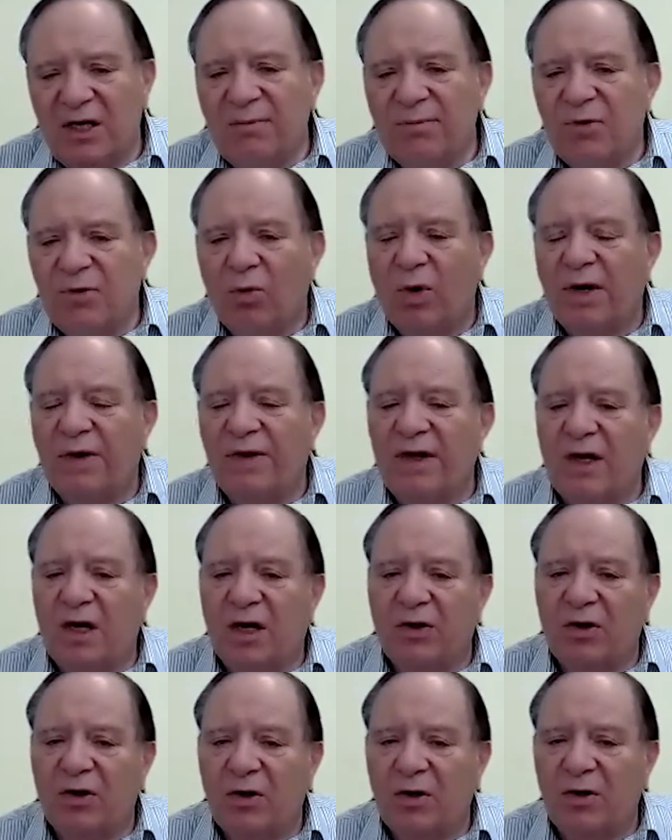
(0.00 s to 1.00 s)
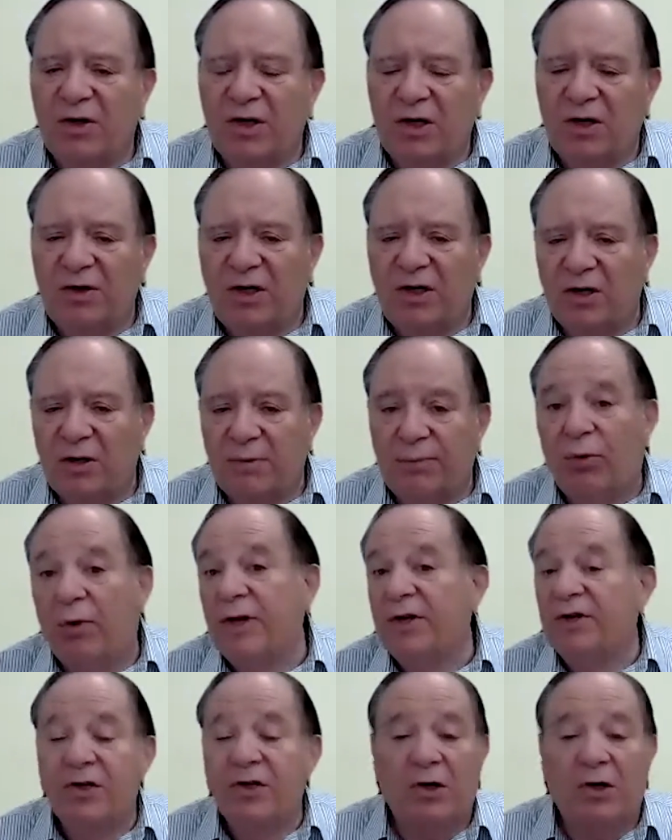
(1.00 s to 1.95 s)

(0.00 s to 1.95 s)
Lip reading: but what are the other points?